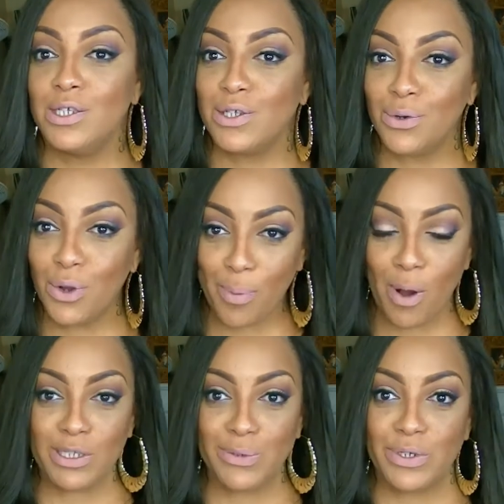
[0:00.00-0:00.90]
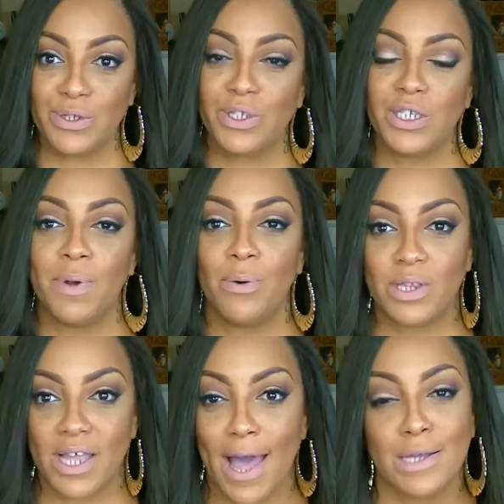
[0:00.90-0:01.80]
So no bows and whistles, but
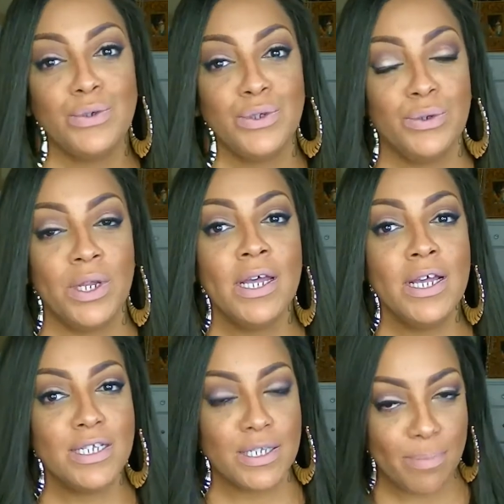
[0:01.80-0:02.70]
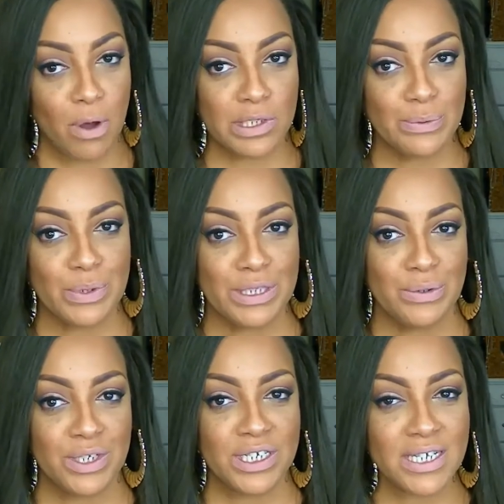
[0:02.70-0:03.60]
with the actual unit, some bows and
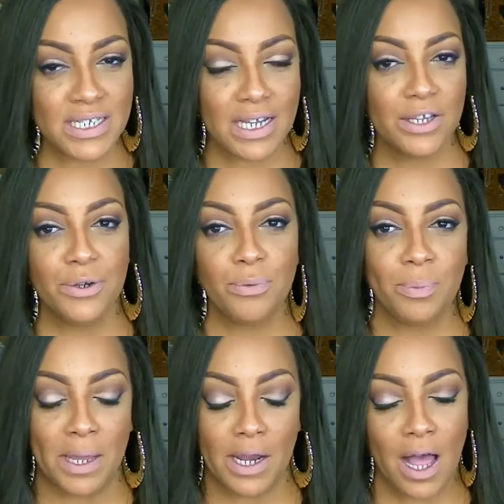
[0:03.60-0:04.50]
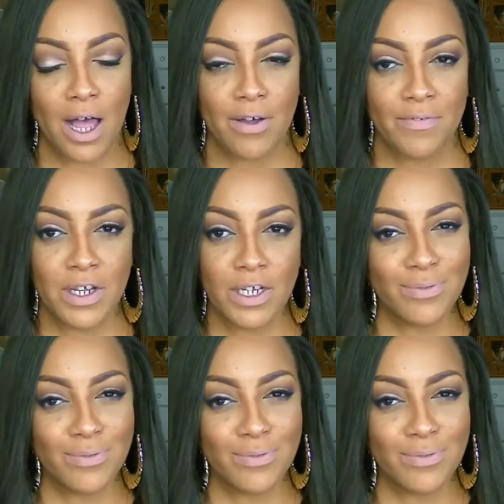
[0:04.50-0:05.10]
whistles. Just a little bit of